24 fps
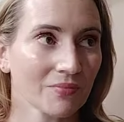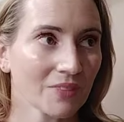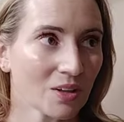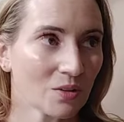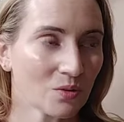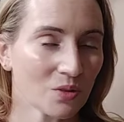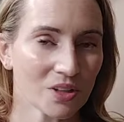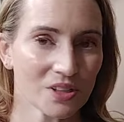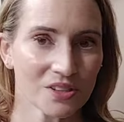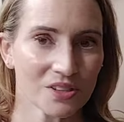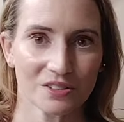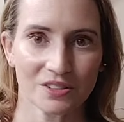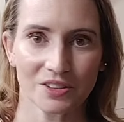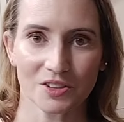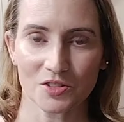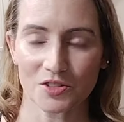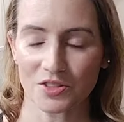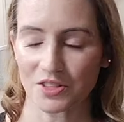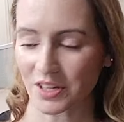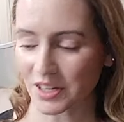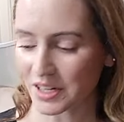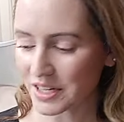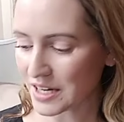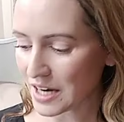what is it? There's
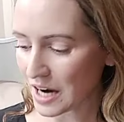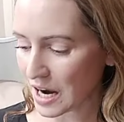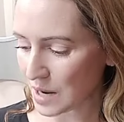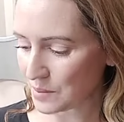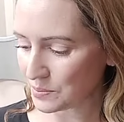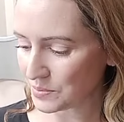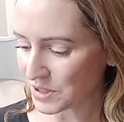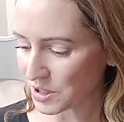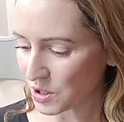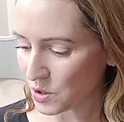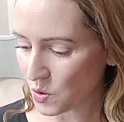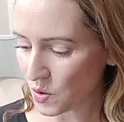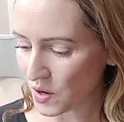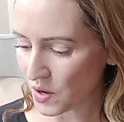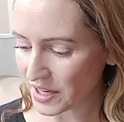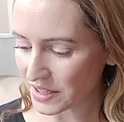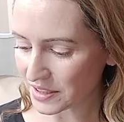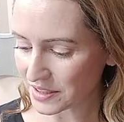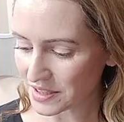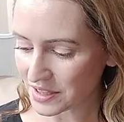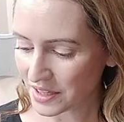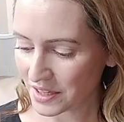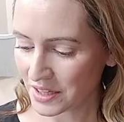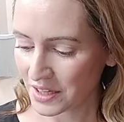the gum to
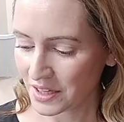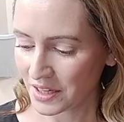quit.